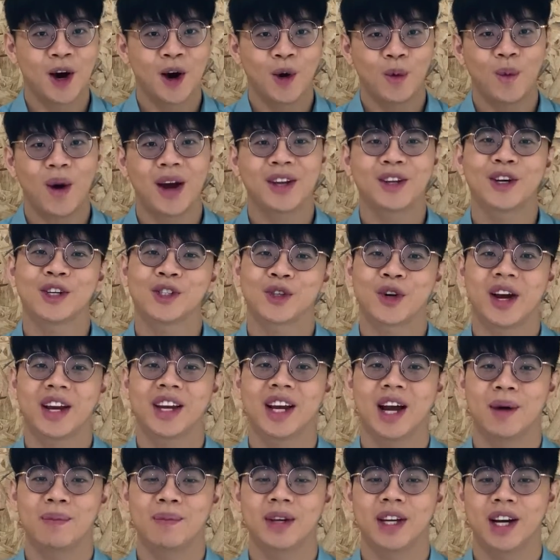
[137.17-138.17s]
why not try
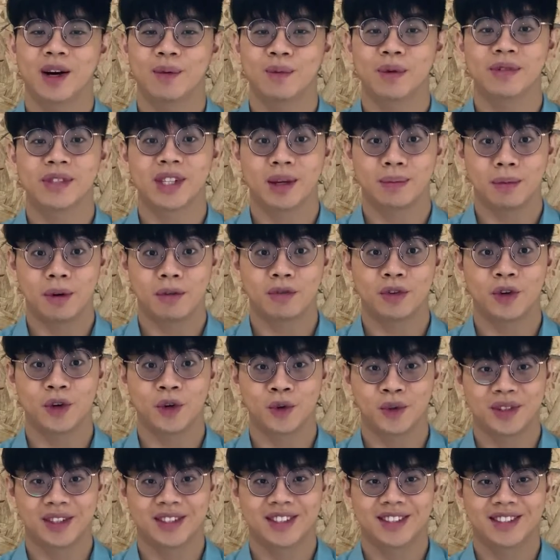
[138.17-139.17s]
coming up with some of your
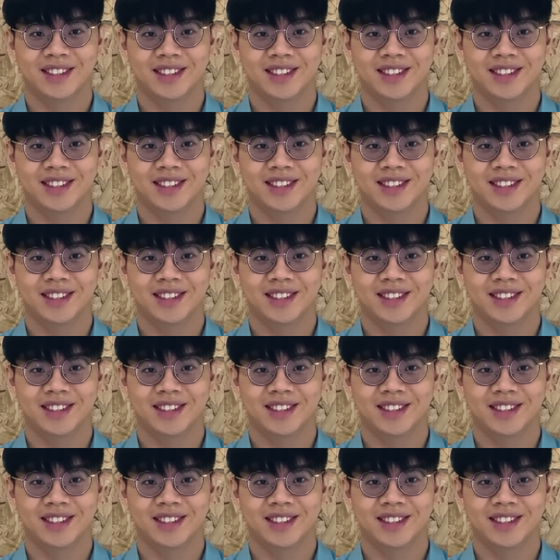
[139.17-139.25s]
own?